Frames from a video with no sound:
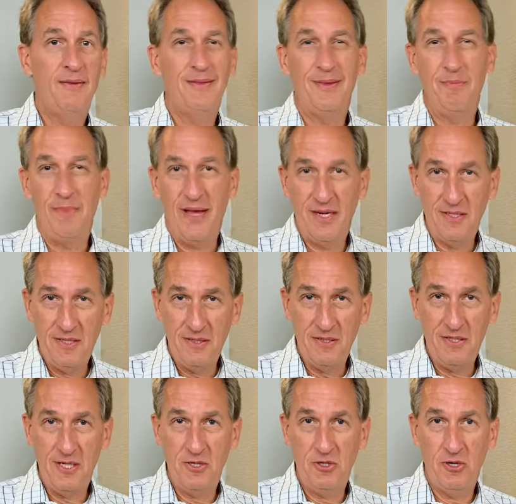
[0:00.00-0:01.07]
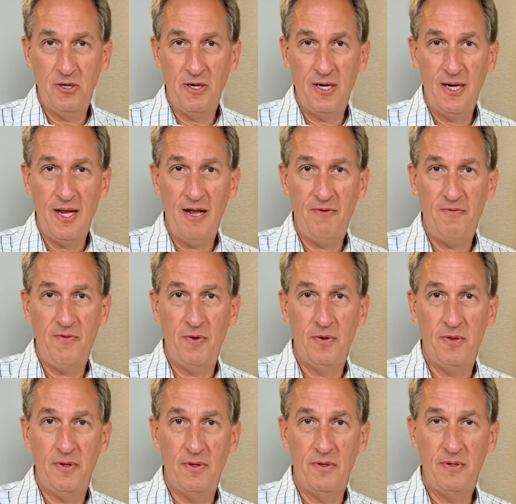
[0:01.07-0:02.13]
the medicines that you're going to get for
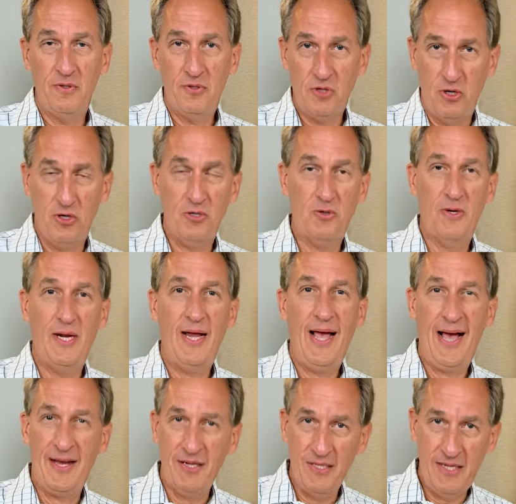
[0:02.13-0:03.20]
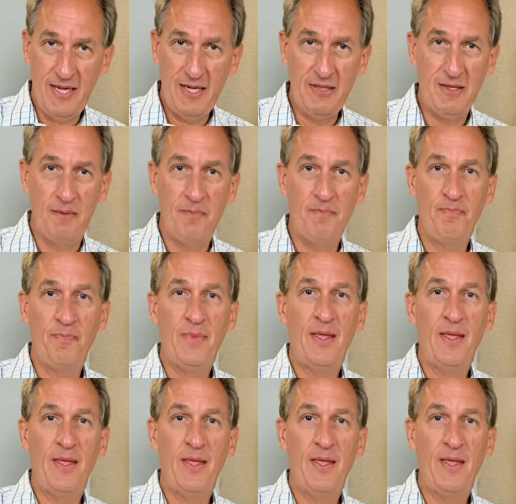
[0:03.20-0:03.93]
the surgery, how to take them,